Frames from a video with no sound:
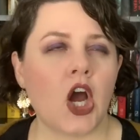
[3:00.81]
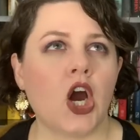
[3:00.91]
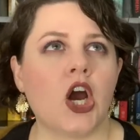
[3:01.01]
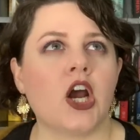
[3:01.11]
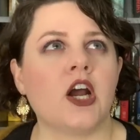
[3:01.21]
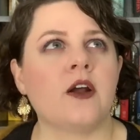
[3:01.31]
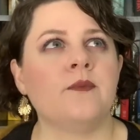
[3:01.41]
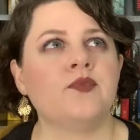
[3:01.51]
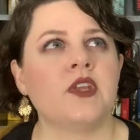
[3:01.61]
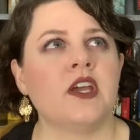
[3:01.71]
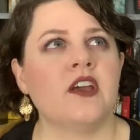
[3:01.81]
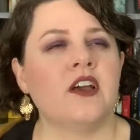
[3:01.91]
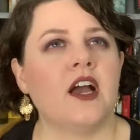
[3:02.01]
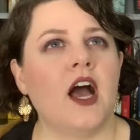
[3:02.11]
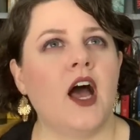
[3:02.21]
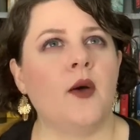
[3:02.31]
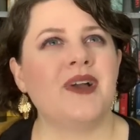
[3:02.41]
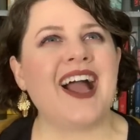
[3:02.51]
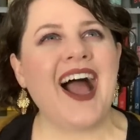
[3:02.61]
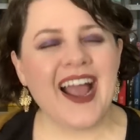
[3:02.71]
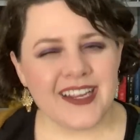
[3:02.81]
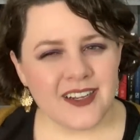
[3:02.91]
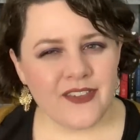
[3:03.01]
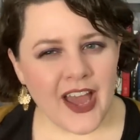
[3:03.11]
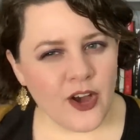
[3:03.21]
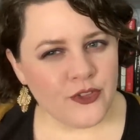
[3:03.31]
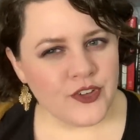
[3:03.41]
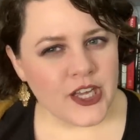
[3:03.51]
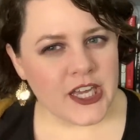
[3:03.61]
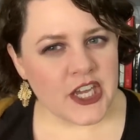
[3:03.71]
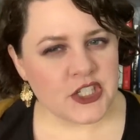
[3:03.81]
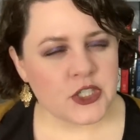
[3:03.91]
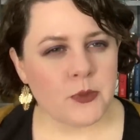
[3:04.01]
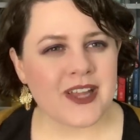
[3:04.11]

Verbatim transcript: are um, kind of alpha-ish,